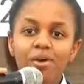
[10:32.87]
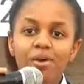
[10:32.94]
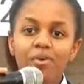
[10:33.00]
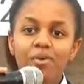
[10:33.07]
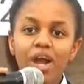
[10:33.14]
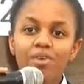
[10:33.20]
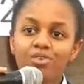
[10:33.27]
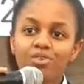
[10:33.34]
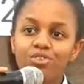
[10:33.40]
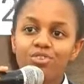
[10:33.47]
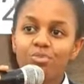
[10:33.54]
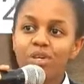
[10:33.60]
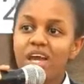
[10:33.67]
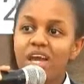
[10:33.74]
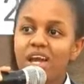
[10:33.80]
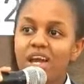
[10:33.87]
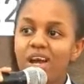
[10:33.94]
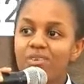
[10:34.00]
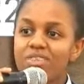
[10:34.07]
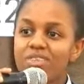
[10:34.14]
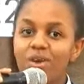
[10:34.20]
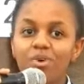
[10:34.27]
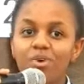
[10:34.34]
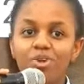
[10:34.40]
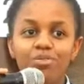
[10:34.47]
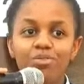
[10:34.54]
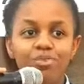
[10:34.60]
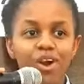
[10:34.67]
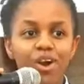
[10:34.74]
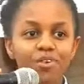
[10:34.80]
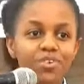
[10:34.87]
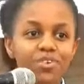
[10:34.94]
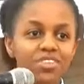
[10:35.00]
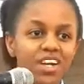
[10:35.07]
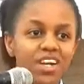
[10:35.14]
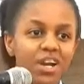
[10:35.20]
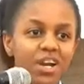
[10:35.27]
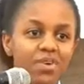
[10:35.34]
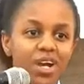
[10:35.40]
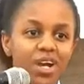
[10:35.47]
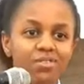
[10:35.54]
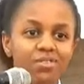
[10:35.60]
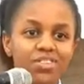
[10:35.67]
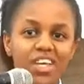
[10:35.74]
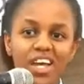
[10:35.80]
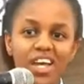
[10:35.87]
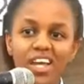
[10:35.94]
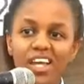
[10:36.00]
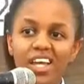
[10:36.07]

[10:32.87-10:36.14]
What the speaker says: We have social media accounts. How many of you have Instagram accounts here?